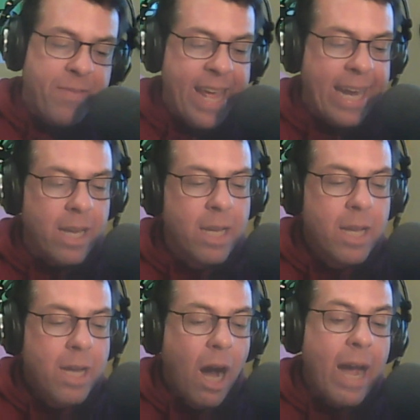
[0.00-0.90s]
thing
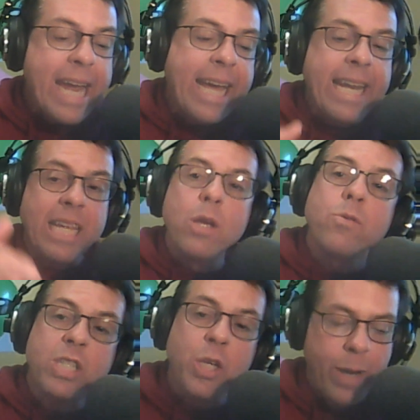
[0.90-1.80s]
and getting
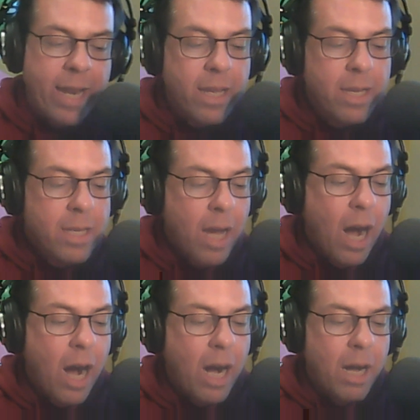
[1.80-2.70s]
used to it.
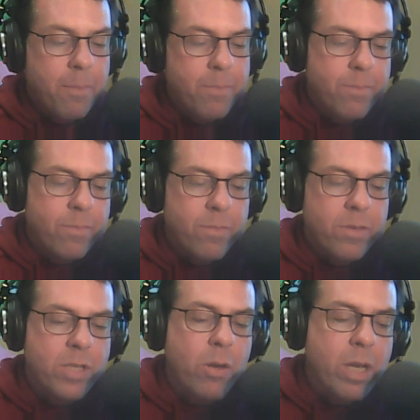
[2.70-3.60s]

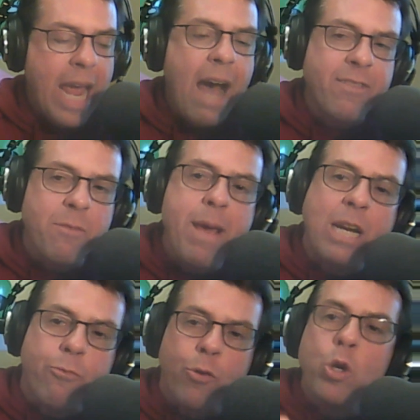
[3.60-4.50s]
So you have to
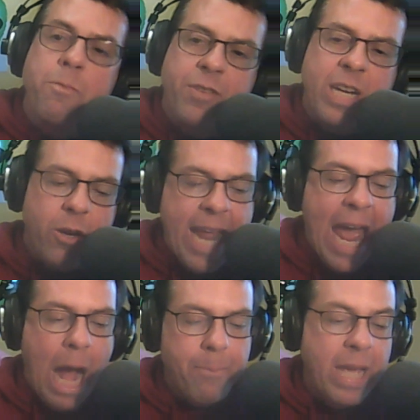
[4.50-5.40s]
make room for your
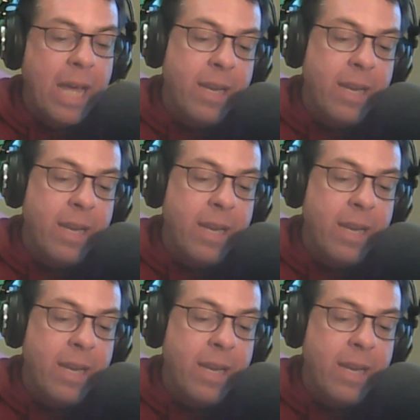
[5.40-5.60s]
nap. And